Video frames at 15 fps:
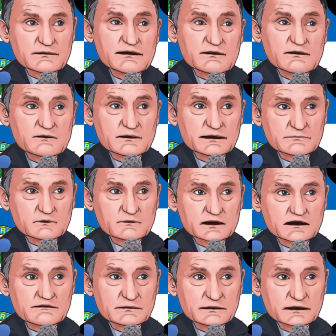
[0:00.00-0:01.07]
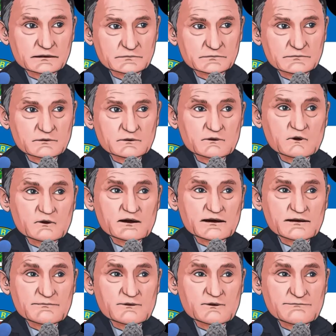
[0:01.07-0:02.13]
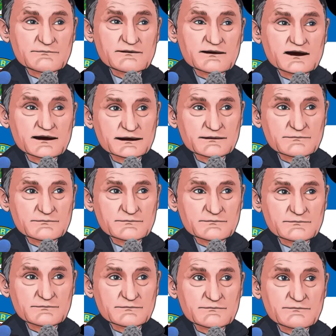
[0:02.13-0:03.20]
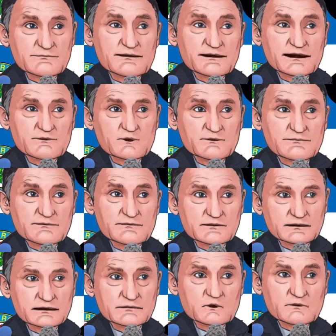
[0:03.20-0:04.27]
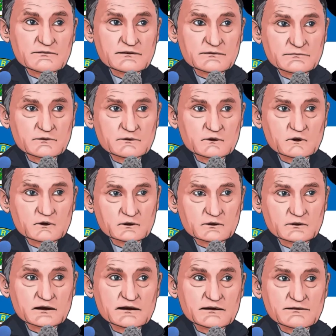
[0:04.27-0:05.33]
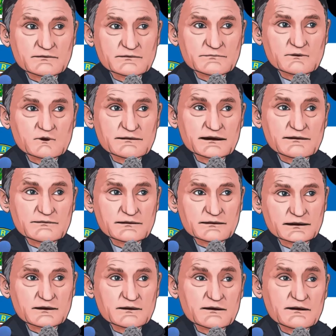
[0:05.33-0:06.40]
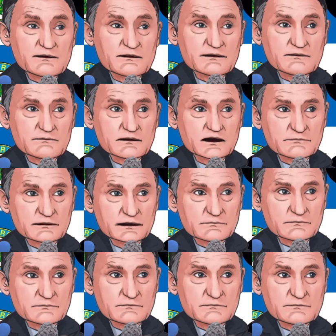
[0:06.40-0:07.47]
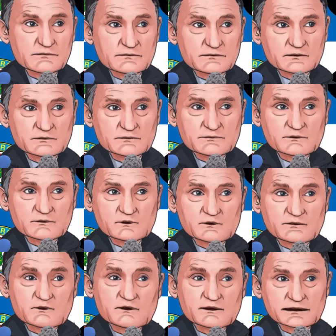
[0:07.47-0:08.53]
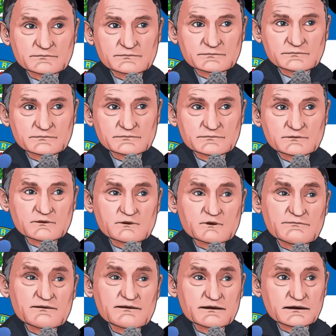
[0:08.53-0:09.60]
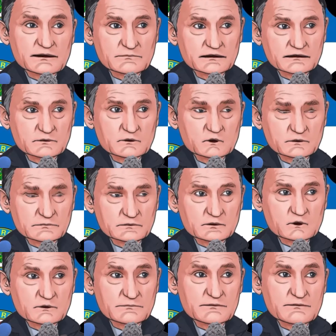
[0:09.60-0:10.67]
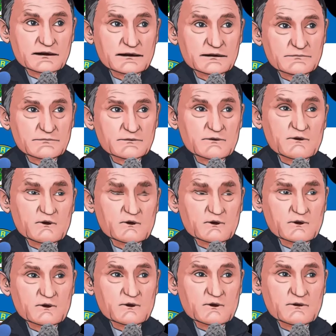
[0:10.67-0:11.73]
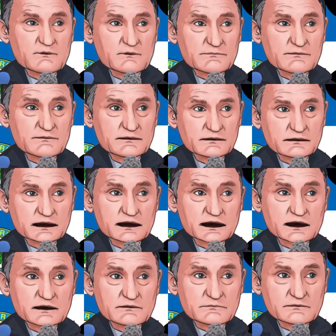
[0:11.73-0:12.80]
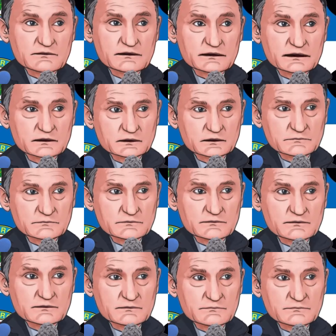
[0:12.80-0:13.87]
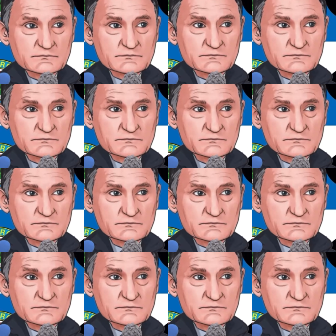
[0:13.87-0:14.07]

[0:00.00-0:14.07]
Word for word: I don't think we've dropped to that first half forty-five level of performance for a long, long, long time. I think even in defeat, I don't mind losing football matches, but um, if you're going to lose, you have to lose a certain way, and, um, and we fell a bit short in a lot of areas first half.